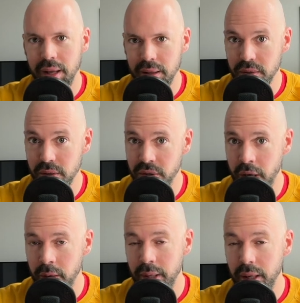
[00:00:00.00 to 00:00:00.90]
this is
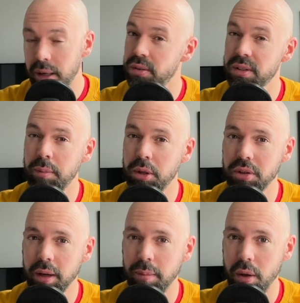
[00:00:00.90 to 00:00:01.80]
Jeremy, and it's time to
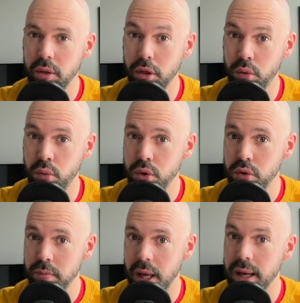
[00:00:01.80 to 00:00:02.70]
talk about The
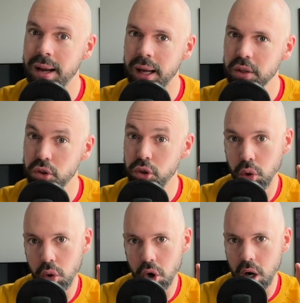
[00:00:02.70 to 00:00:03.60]
Room Next
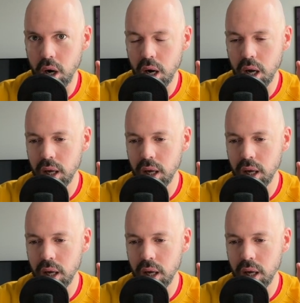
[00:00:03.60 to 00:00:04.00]
Door.